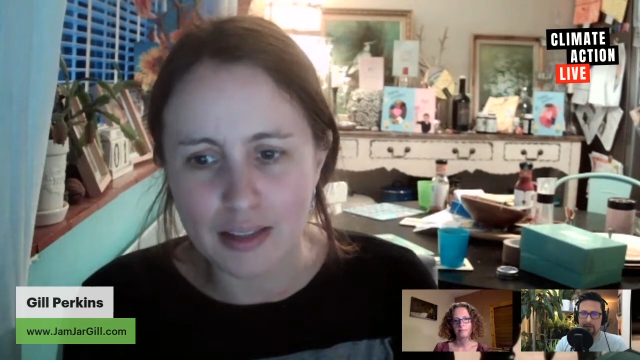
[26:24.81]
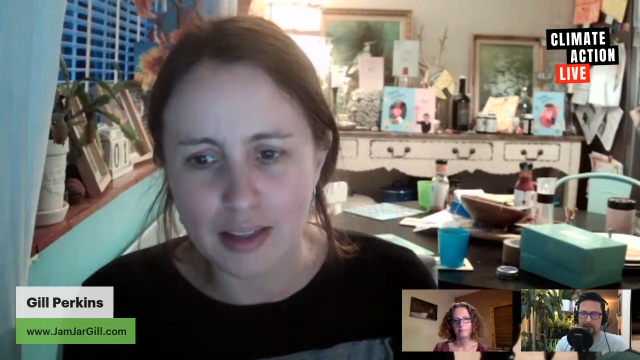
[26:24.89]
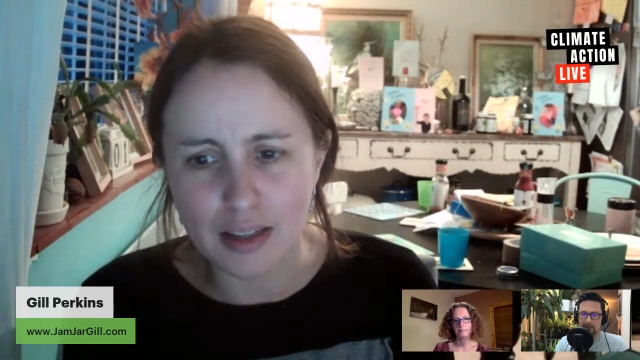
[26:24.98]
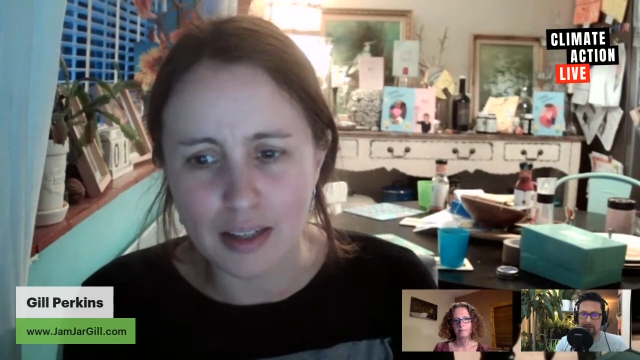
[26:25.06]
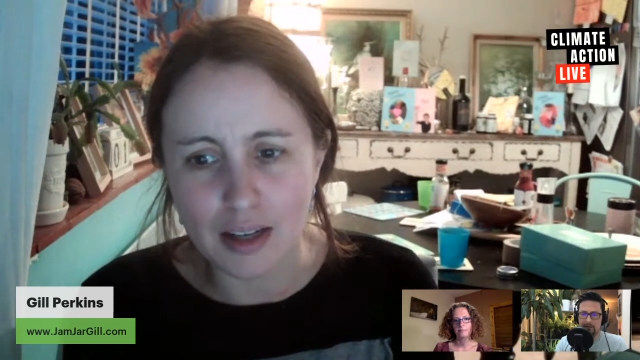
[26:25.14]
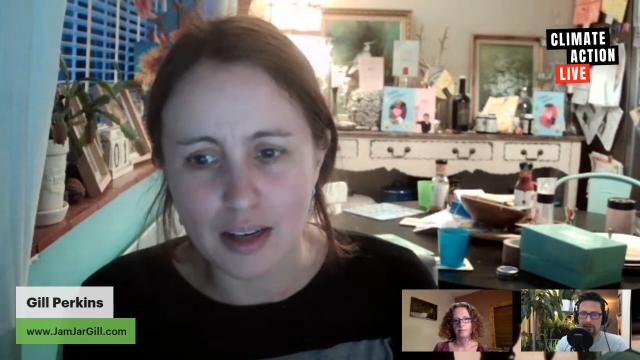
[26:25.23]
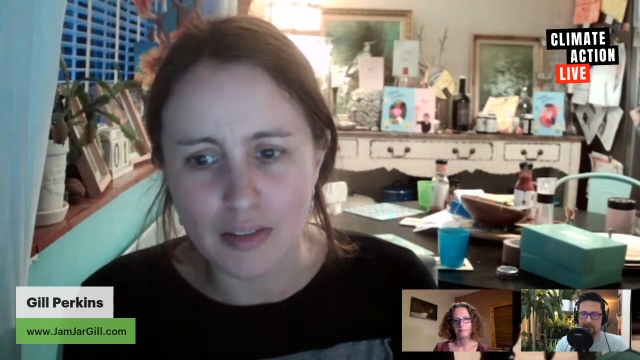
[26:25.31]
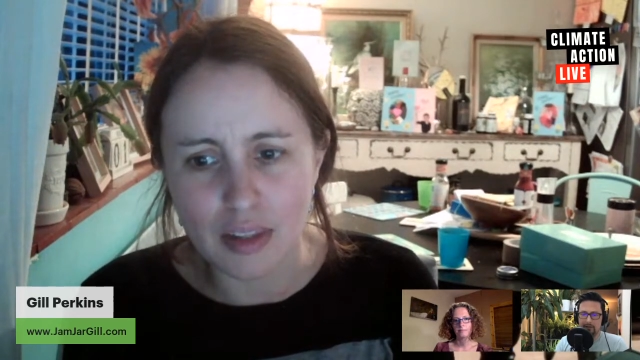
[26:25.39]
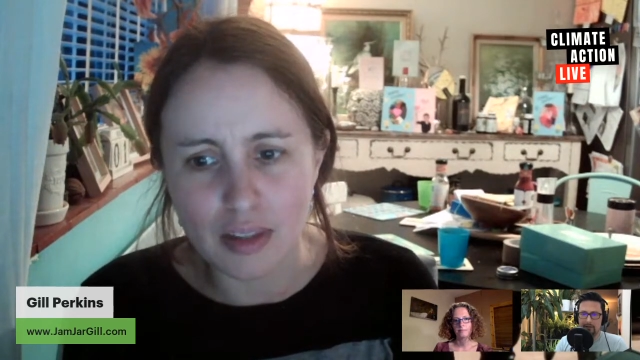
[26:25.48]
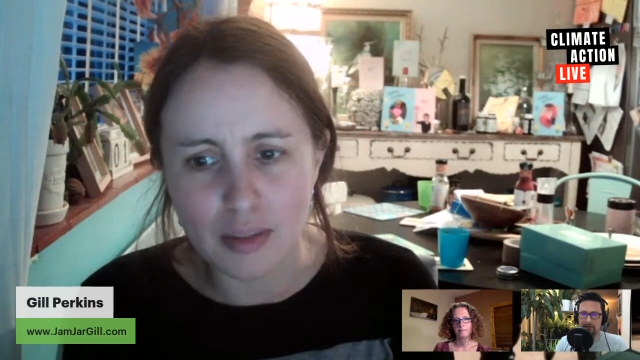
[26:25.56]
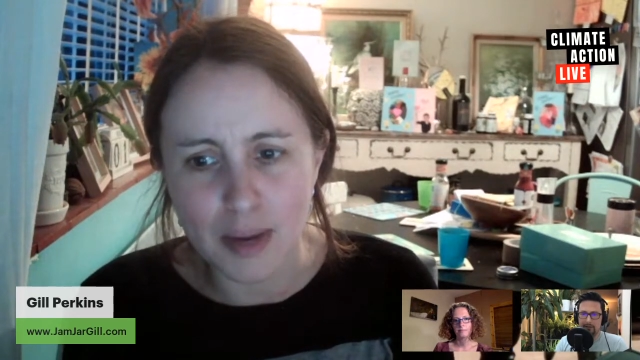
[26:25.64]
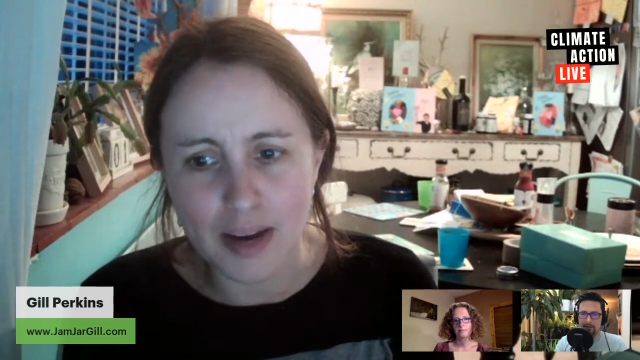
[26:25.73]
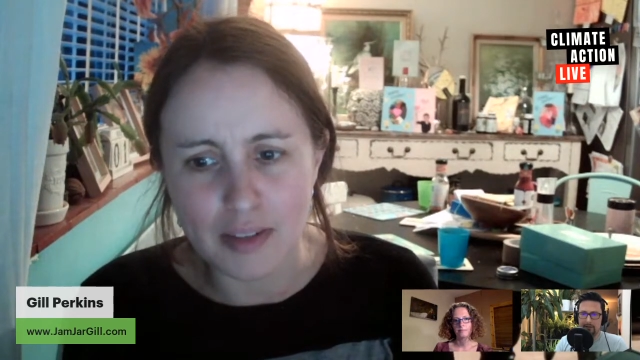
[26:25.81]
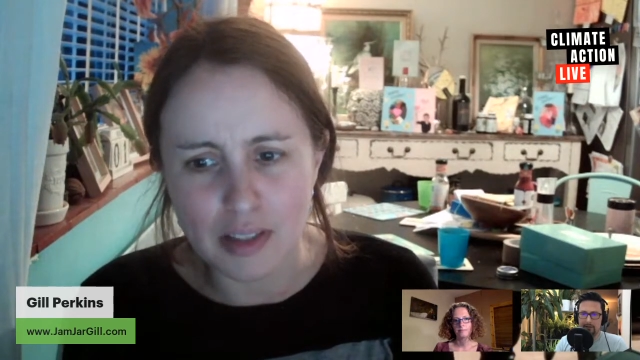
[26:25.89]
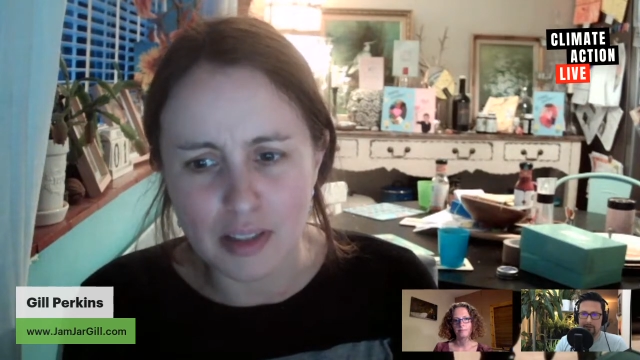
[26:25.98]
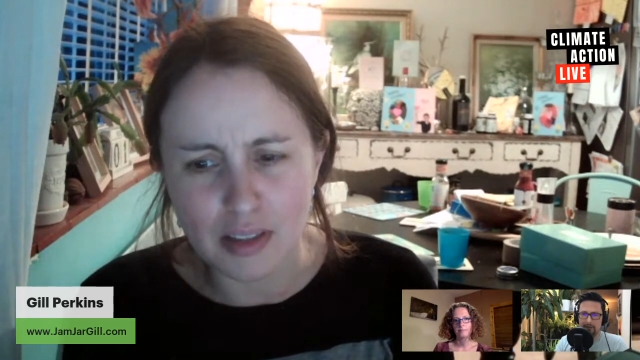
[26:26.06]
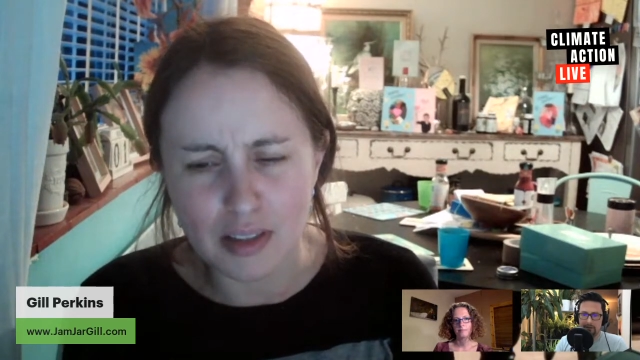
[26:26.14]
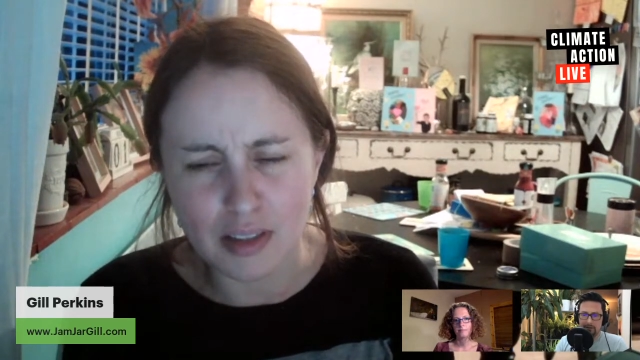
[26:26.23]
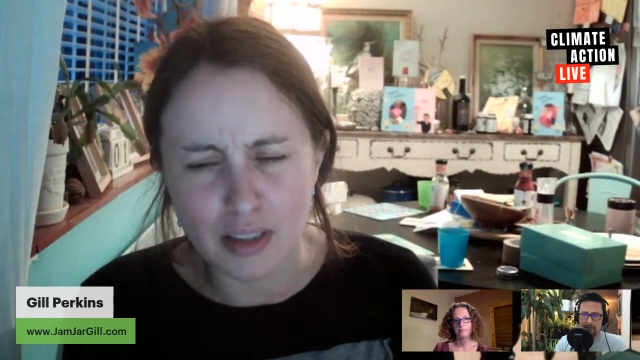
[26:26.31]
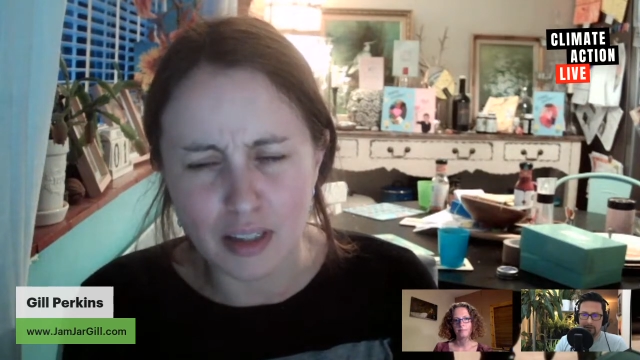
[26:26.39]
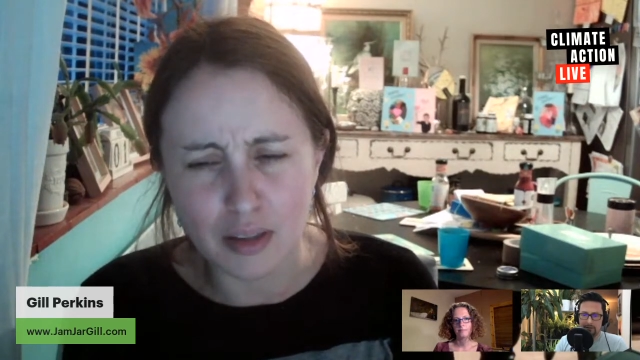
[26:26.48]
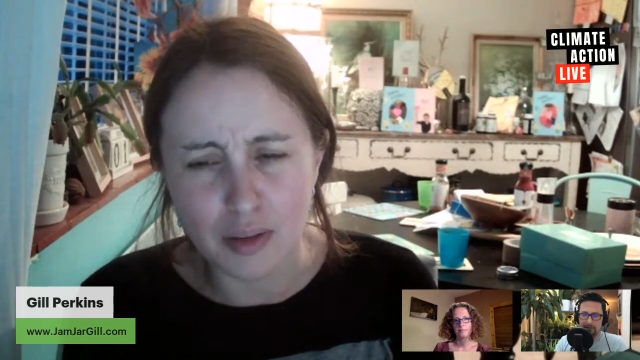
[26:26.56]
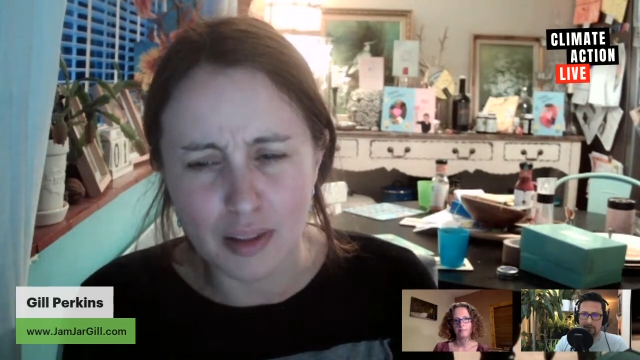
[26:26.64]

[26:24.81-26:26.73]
I don't know if the Samaritans do.